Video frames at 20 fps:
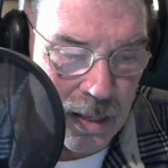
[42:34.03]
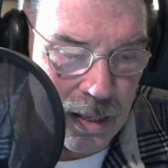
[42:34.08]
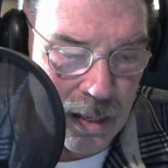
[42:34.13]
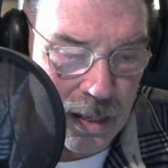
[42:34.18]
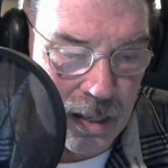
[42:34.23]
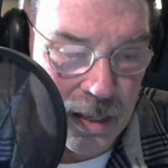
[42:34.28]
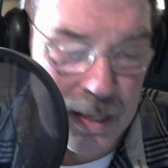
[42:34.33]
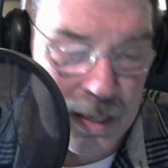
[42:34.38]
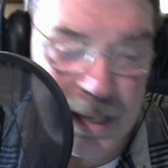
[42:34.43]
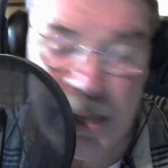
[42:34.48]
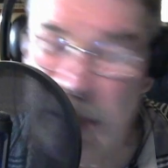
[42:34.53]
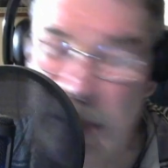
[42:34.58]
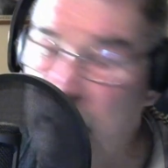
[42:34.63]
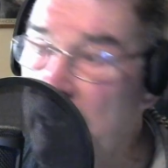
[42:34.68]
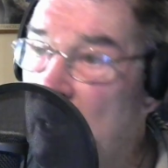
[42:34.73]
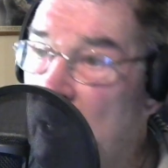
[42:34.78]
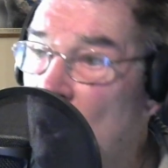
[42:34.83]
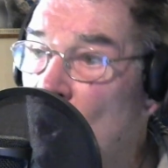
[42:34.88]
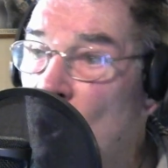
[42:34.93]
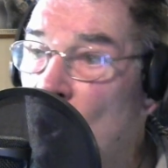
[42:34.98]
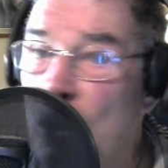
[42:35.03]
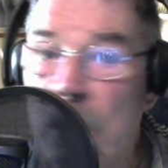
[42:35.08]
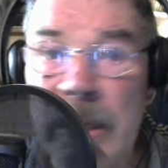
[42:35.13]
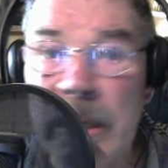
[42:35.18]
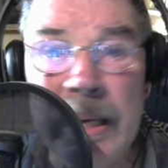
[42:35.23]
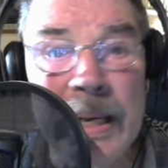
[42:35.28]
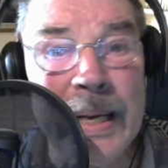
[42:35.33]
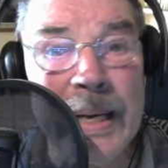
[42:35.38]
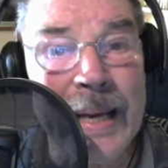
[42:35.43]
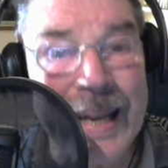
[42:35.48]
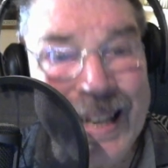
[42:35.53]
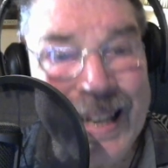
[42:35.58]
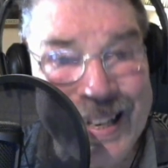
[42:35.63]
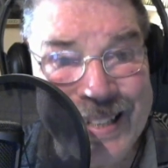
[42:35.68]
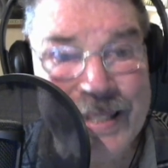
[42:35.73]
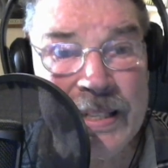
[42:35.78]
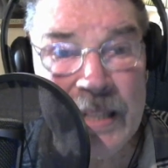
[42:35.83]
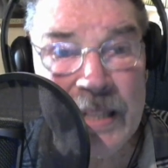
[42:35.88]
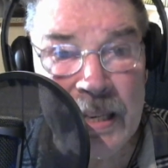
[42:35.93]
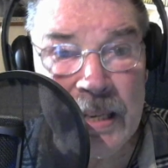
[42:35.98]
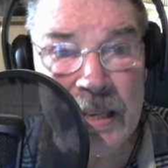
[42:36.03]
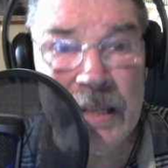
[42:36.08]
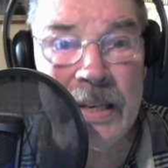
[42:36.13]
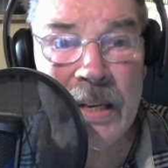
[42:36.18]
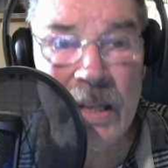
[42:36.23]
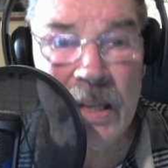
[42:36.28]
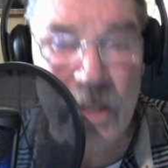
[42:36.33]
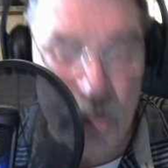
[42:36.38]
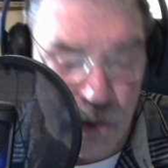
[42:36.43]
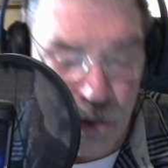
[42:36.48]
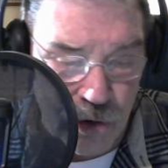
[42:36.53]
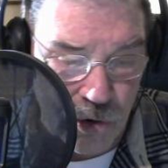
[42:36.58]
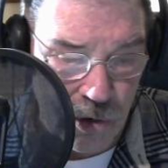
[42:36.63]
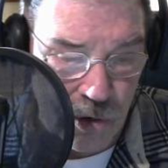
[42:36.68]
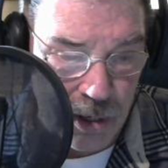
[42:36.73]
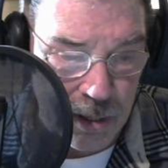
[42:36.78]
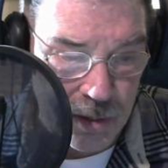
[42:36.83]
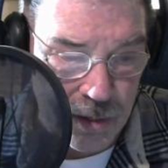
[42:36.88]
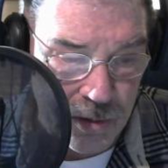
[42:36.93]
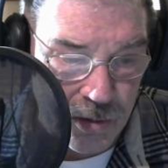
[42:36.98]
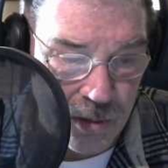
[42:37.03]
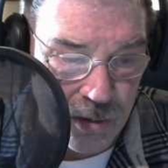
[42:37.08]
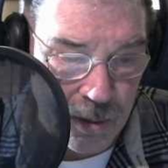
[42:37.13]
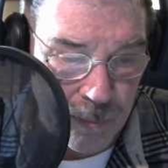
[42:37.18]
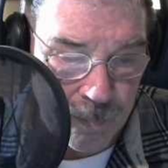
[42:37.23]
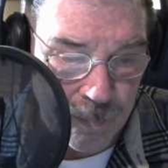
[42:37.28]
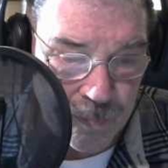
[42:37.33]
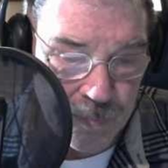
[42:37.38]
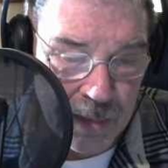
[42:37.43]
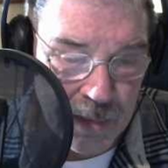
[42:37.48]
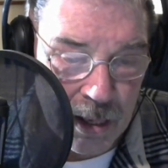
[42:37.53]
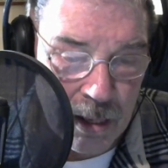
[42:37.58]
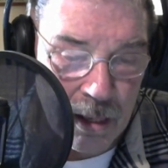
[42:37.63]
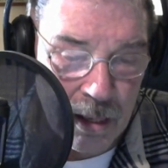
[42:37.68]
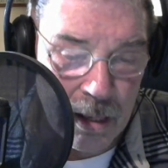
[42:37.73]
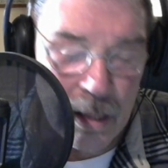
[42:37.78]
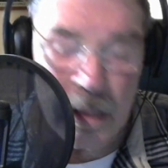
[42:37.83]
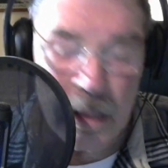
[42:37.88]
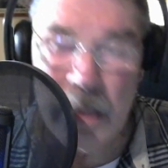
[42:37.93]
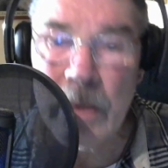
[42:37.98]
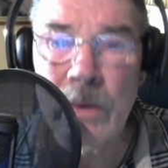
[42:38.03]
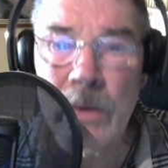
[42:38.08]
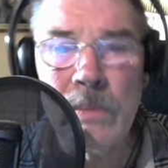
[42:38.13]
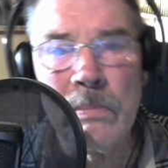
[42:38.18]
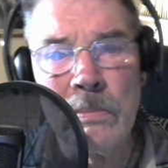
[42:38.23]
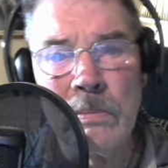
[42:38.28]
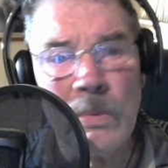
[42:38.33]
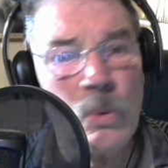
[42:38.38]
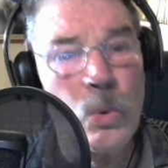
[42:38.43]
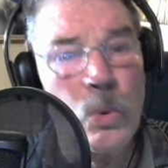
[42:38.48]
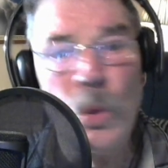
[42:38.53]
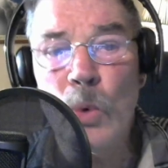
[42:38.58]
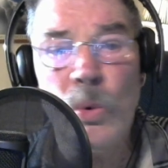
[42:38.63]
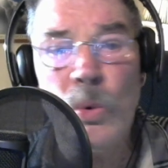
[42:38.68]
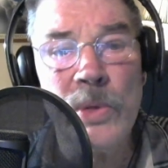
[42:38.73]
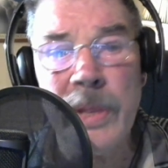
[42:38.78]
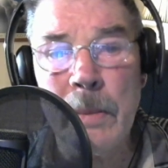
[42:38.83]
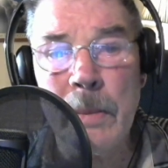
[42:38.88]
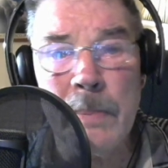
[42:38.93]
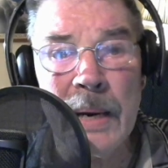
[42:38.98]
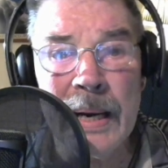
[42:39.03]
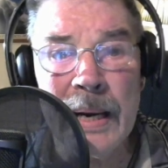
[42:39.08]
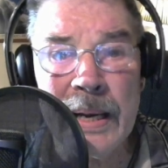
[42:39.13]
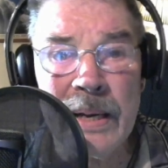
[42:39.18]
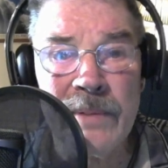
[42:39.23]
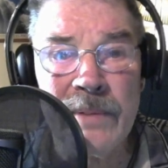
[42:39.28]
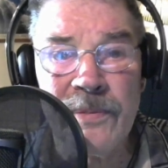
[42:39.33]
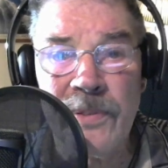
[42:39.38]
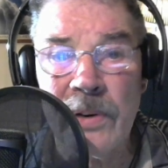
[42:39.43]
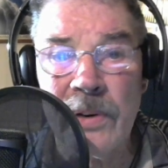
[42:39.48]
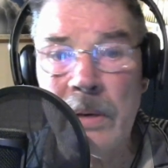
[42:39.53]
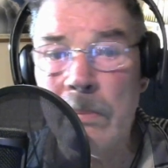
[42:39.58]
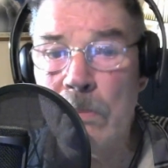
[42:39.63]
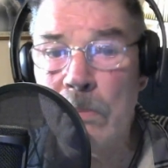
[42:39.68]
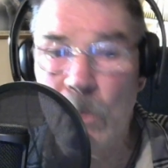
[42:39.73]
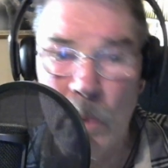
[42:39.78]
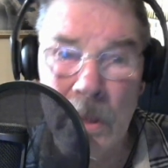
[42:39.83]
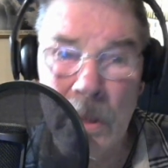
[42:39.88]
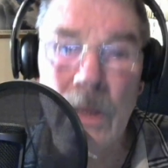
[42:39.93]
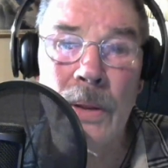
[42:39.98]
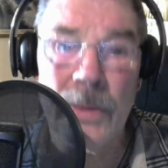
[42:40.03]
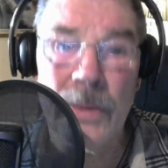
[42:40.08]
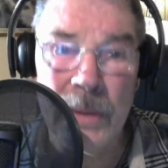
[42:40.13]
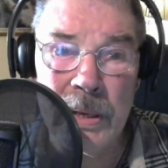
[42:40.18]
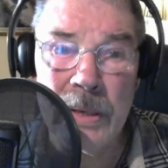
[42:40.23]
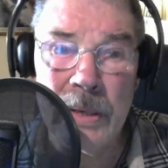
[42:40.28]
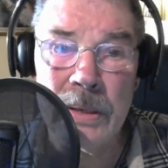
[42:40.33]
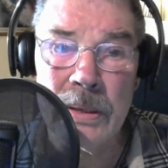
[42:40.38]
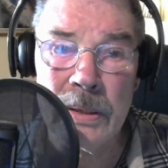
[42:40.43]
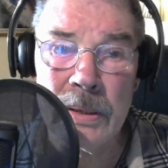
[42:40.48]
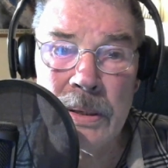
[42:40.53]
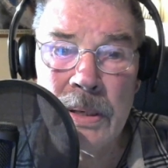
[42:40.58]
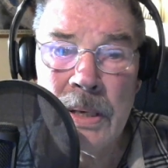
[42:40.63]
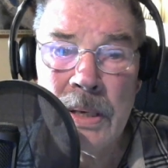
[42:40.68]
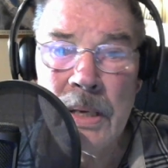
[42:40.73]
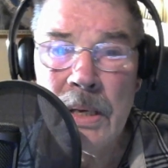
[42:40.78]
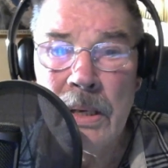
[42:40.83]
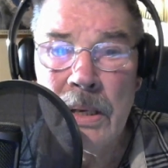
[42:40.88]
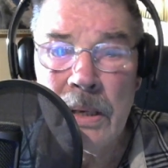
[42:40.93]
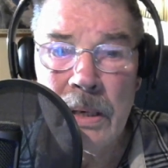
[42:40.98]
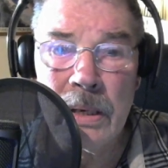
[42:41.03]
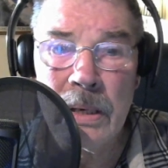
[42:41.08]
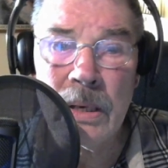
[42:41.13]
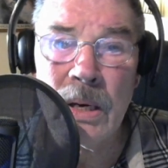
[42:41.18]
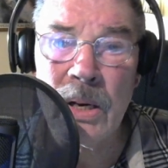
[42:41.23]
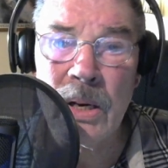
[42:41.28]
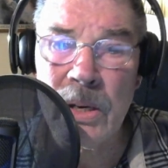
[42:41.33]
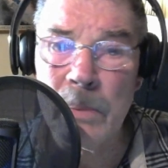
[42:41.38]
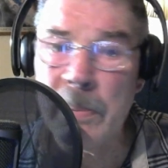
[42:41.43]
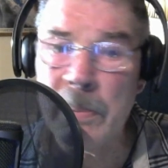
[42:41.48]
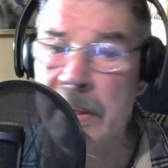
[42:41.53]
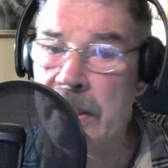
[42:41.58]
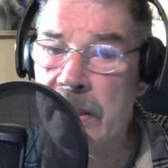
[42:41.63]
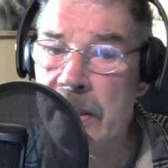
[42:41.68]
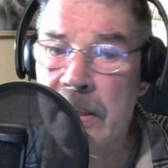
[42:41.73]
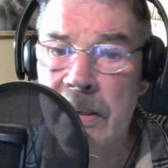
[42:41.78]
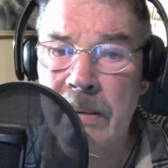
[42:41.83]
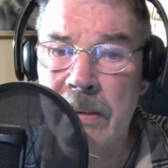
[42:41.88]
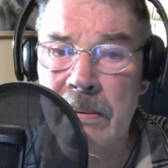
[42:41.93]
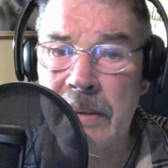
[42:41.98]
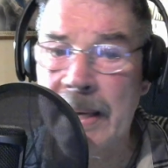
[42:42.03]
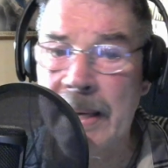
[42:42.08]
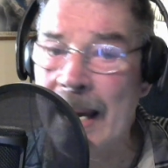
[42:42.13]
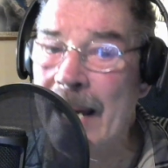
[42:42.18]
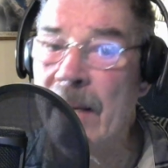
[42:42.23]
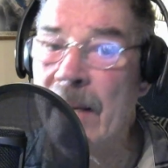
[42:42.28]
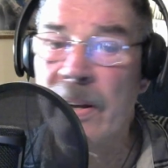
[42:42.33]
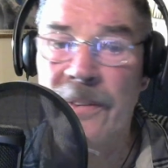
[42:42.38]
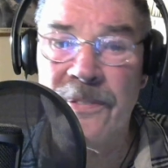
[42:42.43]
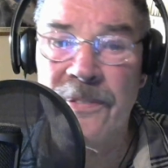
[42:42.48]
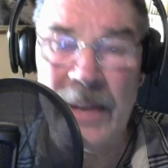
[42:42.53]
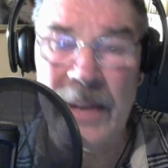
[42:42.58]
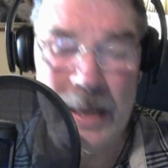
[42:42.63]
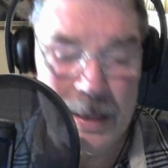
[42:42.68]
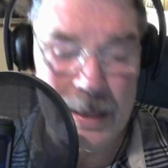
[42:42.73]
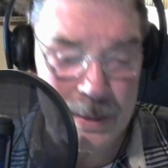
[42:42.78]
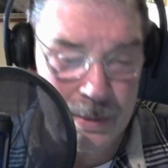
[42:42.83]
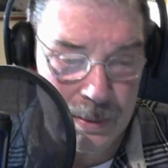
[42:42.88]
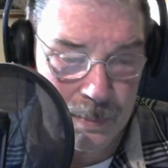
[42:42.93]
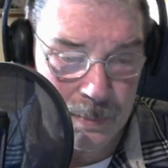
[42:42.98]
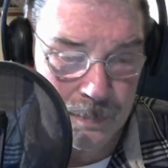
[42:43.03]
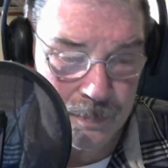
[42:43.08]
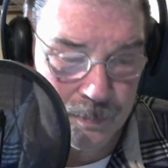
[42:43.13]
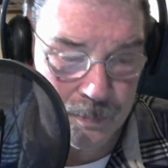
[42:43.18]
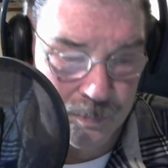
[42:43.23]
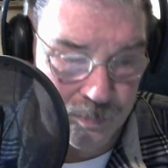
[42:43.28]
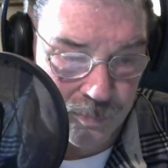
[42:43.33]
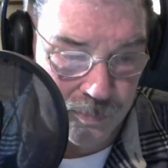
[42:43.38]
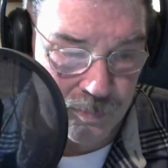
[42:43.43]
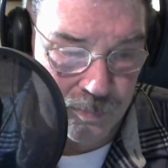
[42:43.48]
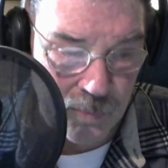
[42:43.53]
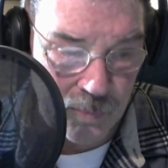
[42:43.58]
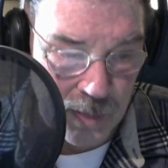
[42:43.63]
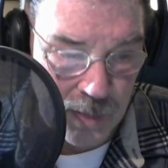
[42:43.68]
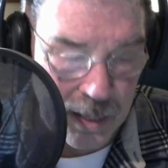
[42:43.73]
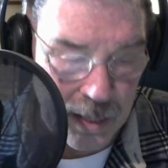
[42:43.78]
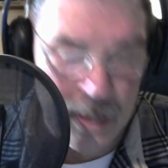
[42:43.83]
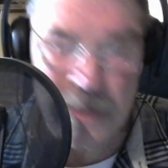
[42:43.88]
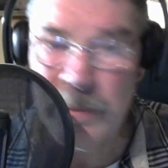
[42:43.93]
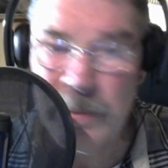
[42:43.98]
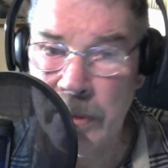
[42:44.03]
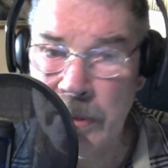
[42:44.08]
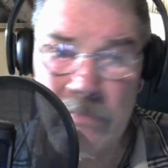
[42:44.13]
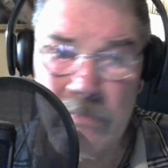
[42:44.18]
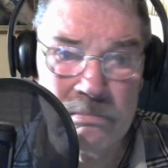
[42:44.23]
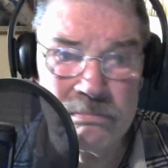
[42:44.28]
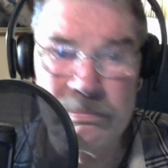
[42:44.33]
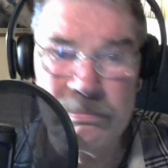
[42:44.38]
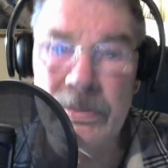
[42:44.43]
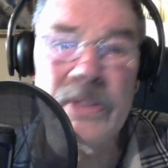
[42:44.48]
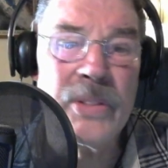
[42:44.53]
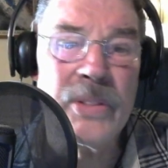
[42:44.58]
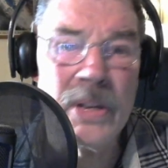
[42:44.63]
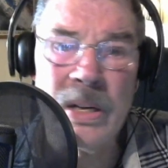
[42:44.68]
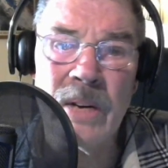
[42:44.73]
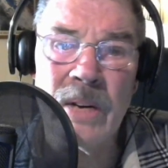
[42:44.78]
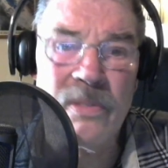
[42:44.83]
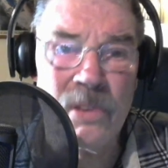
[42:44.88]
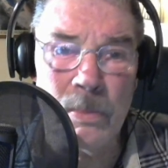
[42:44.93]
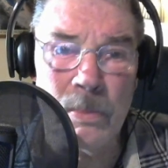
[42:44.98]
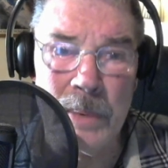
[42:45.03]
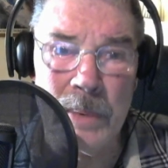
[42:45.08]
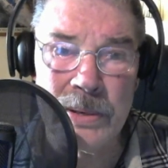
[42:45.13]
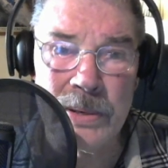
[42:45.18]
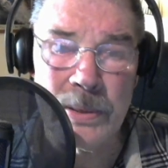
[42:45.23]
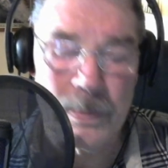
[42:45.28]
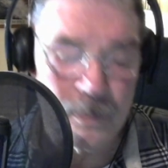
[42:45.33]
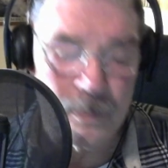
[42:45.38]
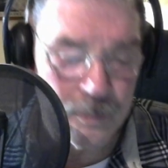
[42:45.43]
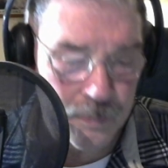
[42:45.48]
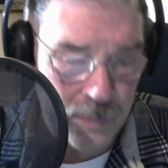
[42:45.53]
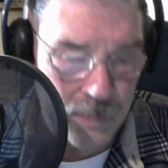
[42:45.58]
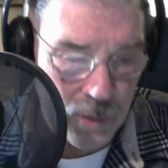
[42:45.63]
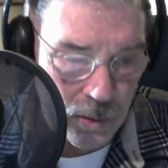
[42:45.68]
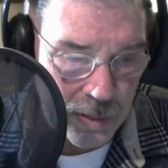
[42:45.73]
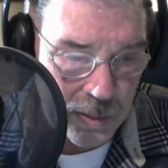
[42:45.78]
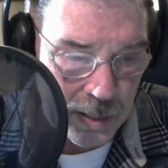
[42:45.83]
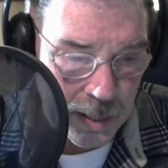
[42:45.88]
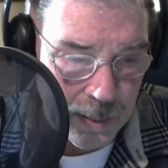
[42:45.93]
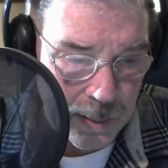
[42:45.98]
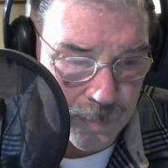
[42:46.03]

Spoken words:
in the early 1800s. And who were they buying it from? Well, the Ottoman Caliphate, okay, the government, okay,